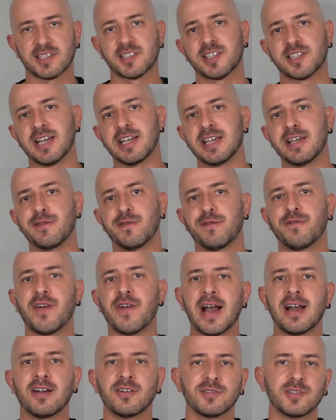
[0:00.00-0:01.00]
Say he
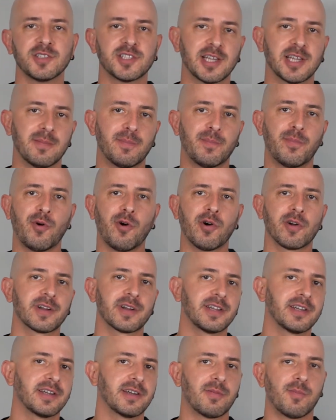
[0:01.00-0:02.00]
found a
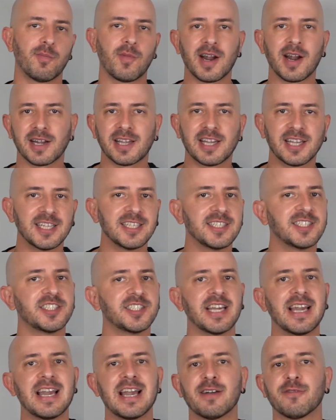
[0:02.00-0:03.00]
boring market
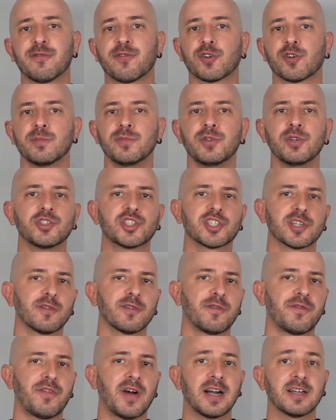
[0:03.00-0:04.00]
ETF or a mutual
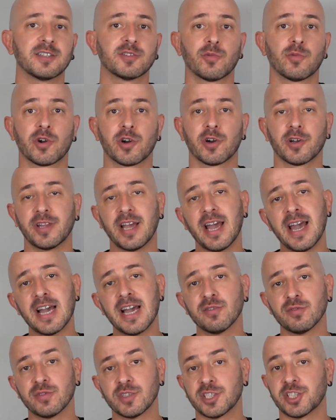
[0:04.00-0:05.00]
fund where on
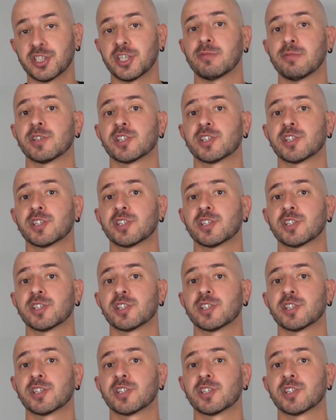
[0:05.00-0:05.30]
average he